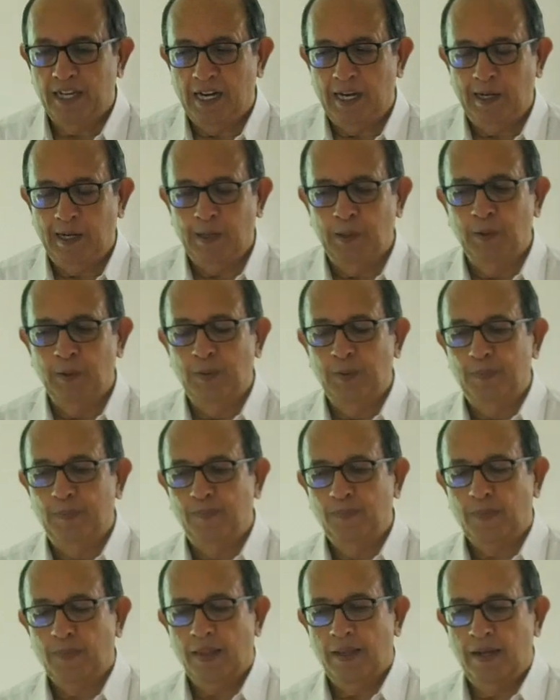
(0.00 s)
how
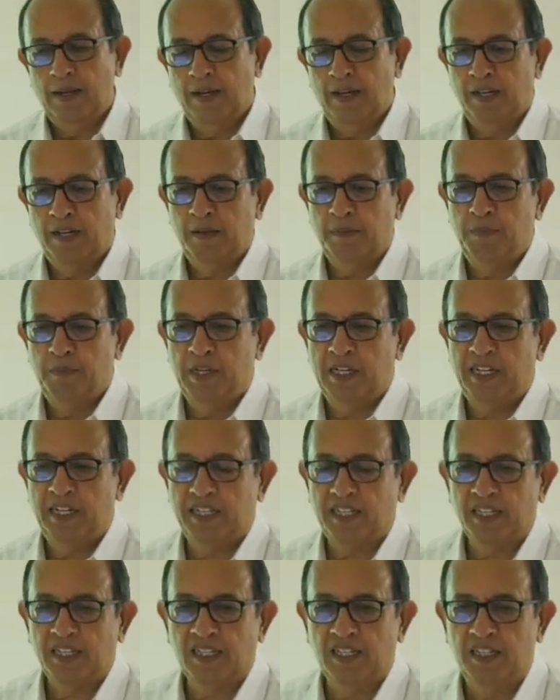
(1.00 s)

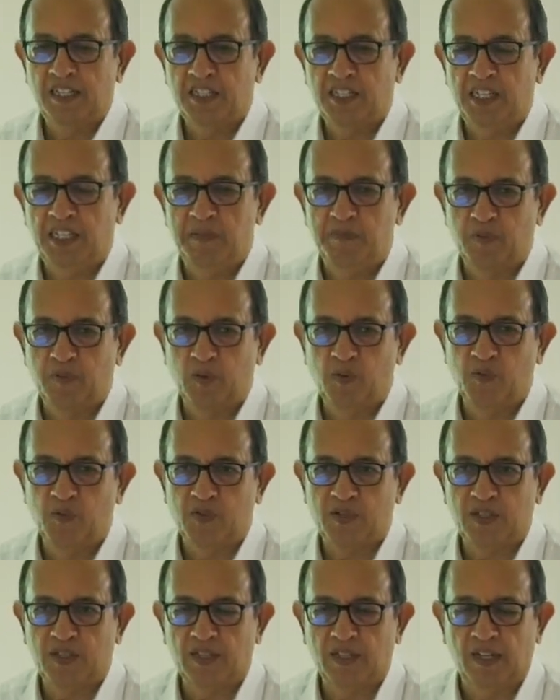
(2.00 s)
bariatric surgery
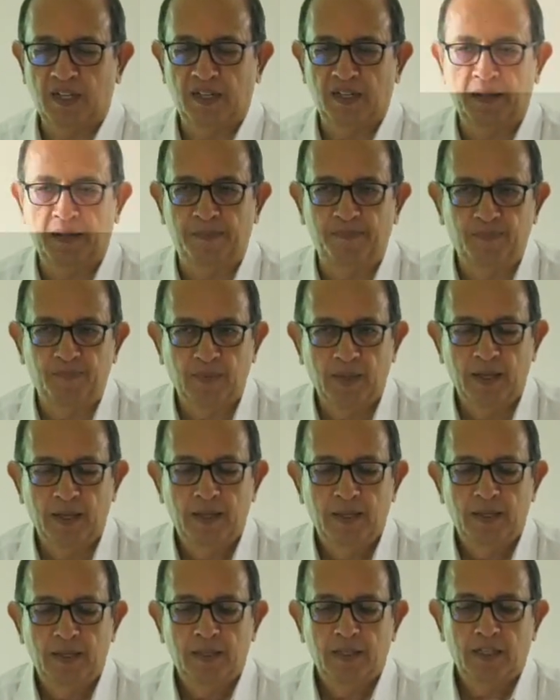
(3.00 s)
improves
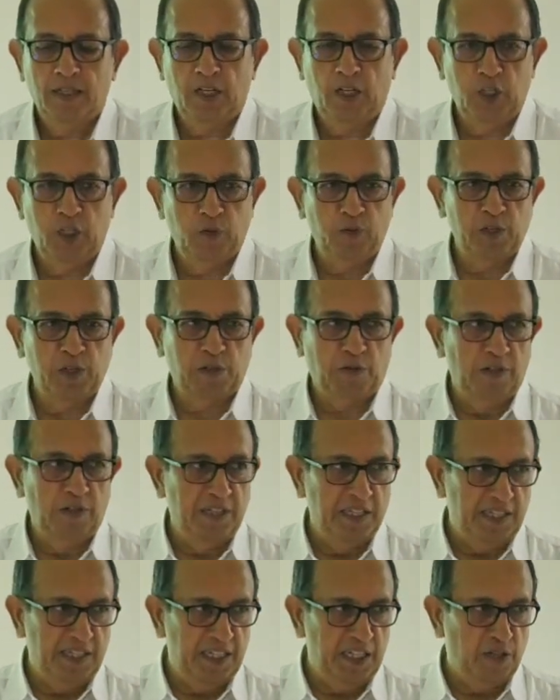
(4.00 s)
cardiovascular
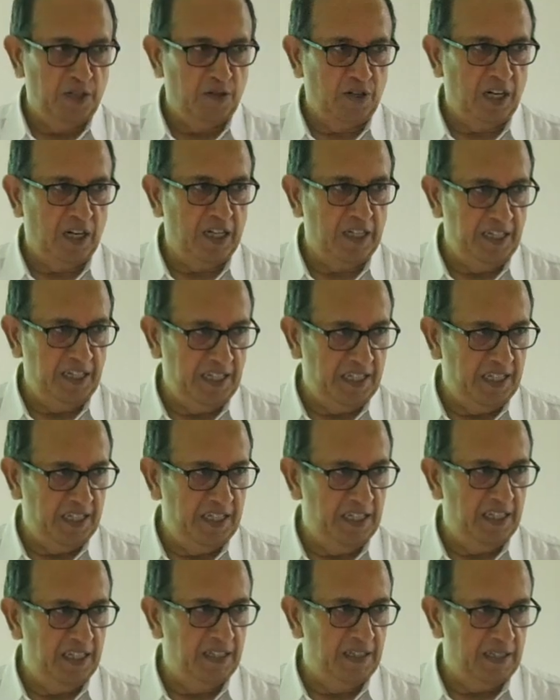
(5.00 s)
disease or heart
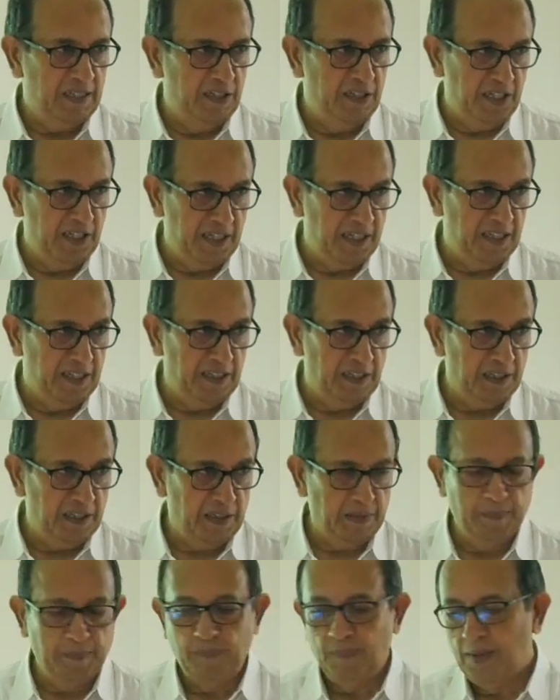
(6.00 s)

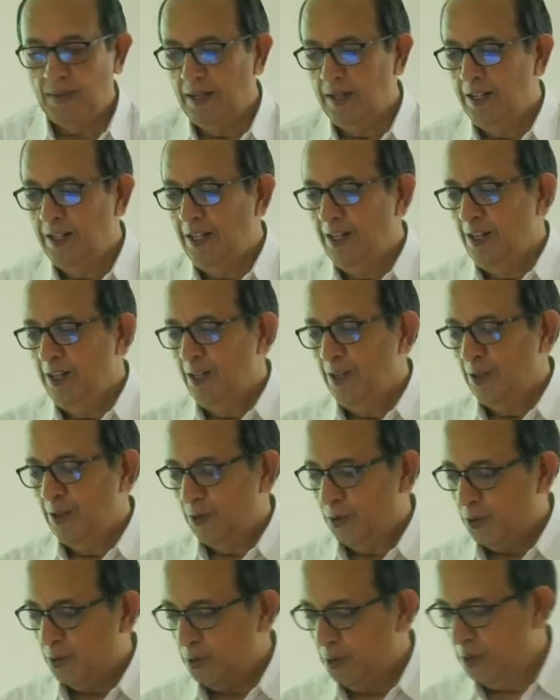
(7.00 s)
diseases.
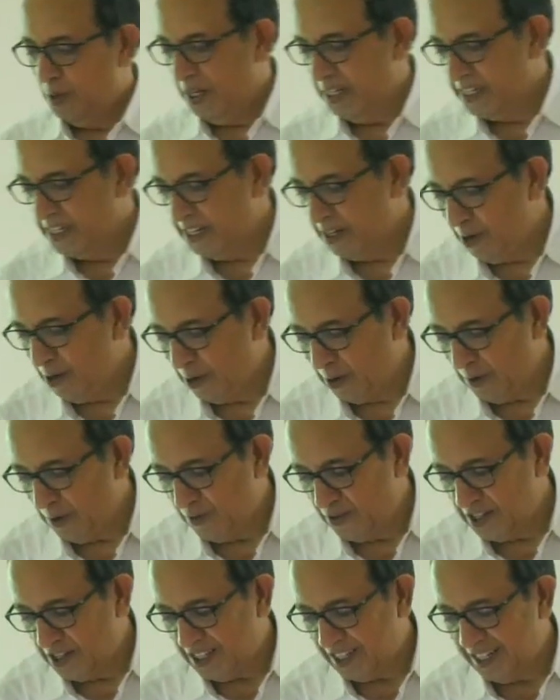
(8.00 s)
So I did a lot
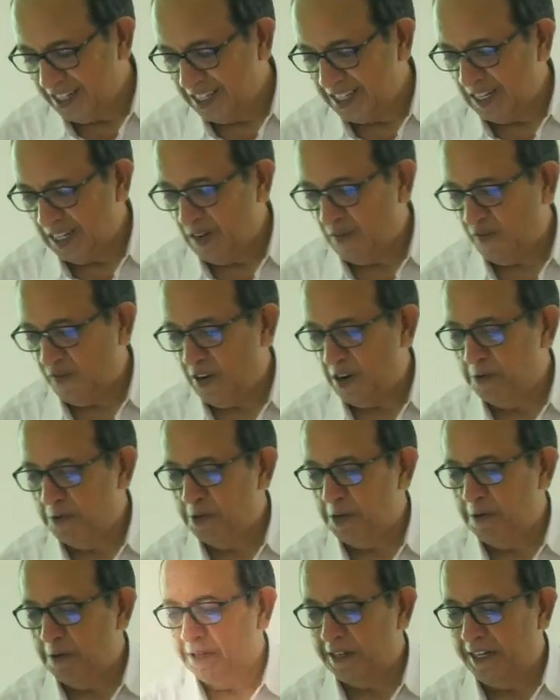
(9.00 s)
of research and
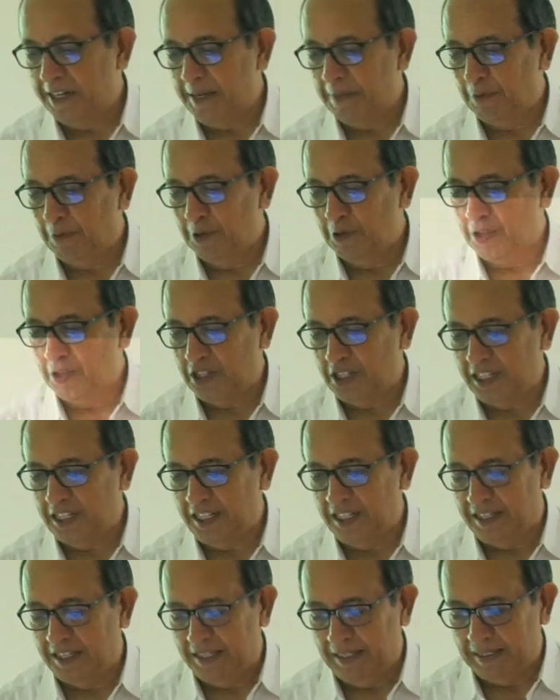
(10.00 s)
found out, and I'm going to
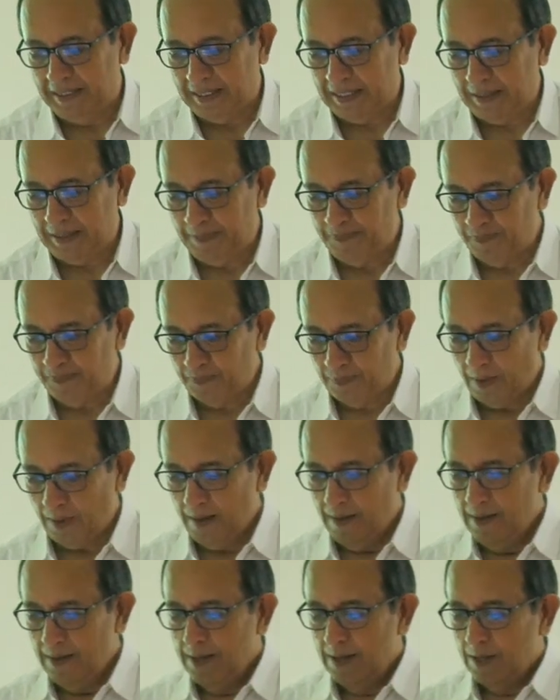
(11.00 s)
share this.
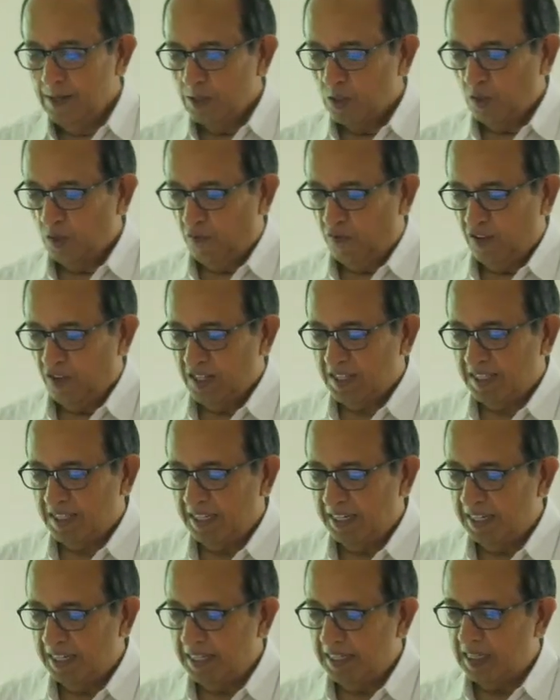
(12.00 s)
So first
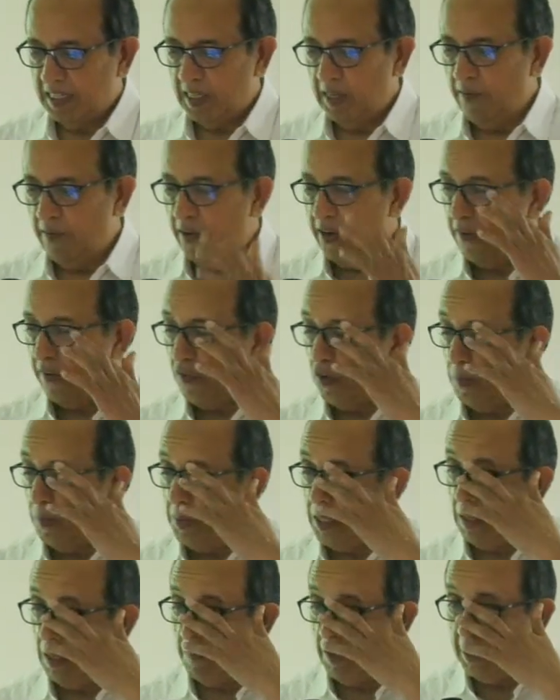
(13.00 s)
thing is, even if your
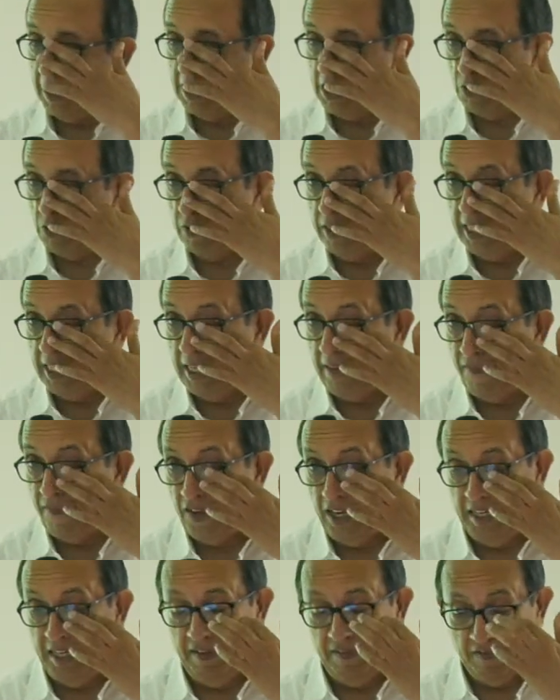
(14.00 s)
BMI is
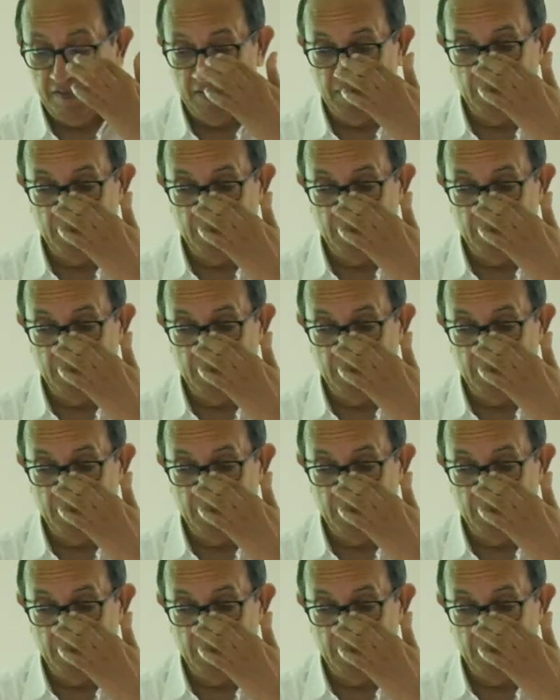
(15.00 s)
25,